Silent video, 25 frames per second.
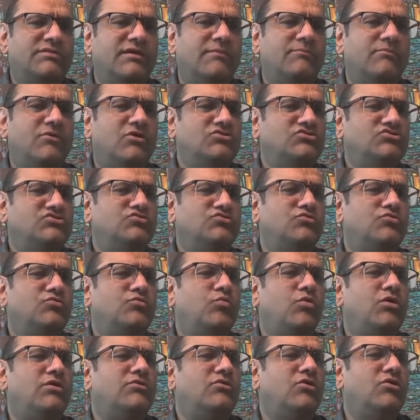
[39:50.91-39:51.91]
I'm not sure
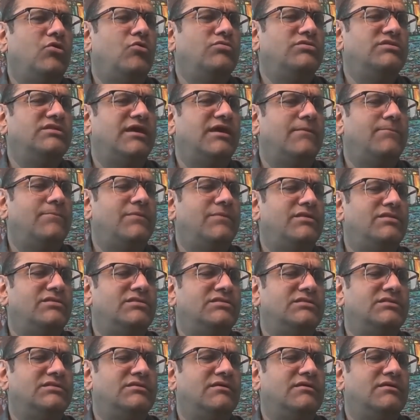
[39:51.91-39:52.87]
what OSAP is.